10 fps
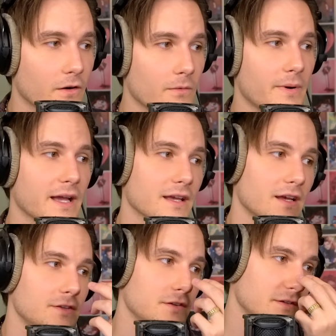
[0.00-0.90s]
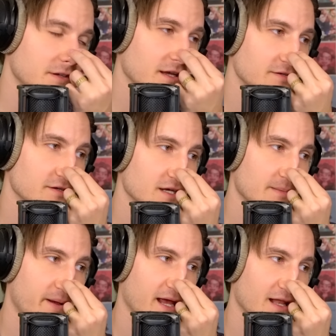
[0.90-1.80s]
Oh my, you, you get, you're gonna
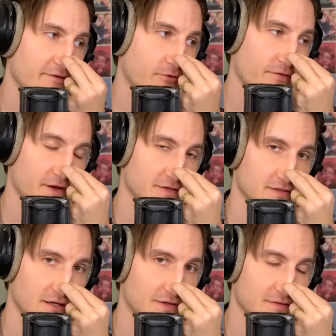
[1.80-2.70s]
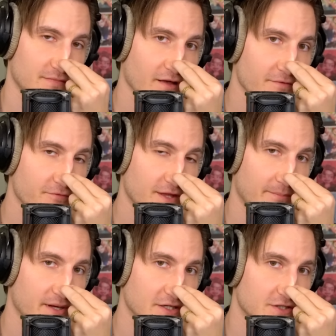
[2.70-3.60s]
pay like $4,000 a month for
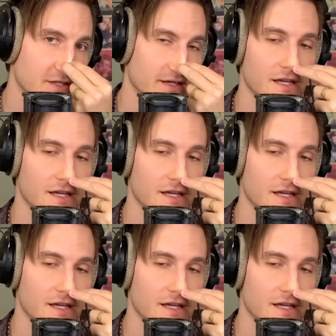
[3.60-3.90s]
that bish.